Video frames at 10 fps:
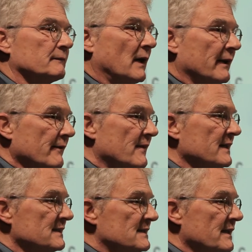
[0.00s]
other
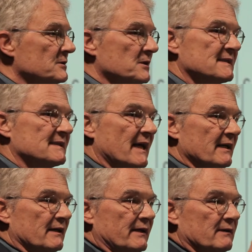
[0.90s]
things than just
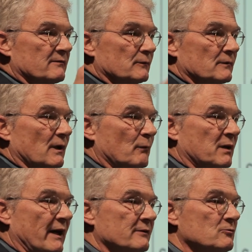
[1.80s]
data that
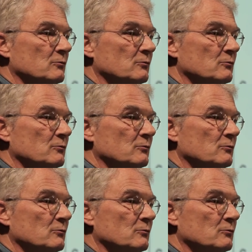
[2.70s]
apply to